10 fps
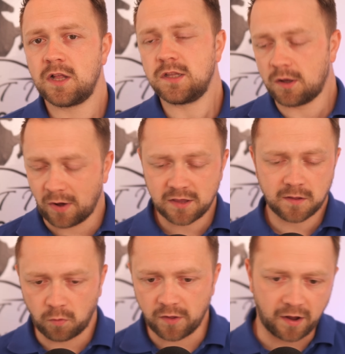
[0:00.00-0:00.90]
Now, as
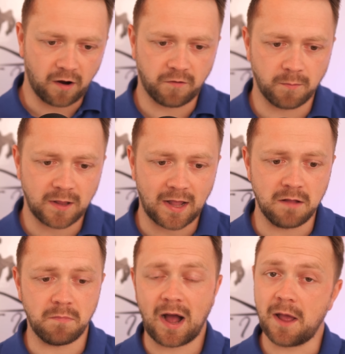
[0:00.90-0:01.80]
to what the government,
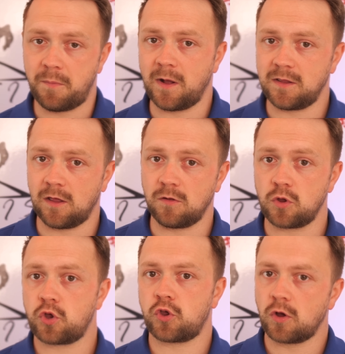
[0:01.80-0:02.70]
in my opinion,
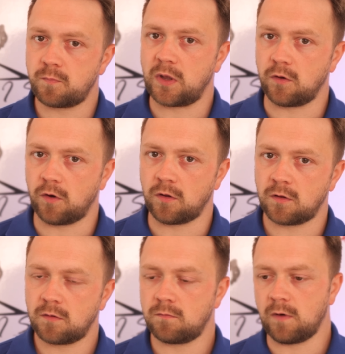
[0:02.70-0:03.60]
should be doing,
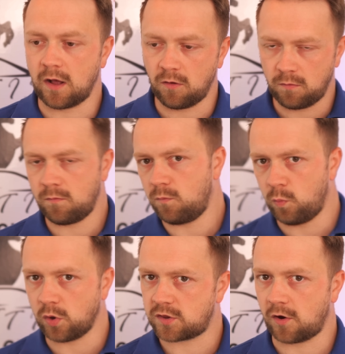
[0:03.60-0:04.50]
Well,
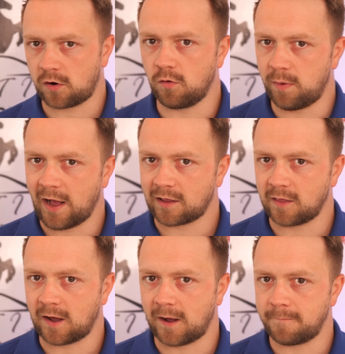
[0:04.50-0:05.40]
we'll circle back to that.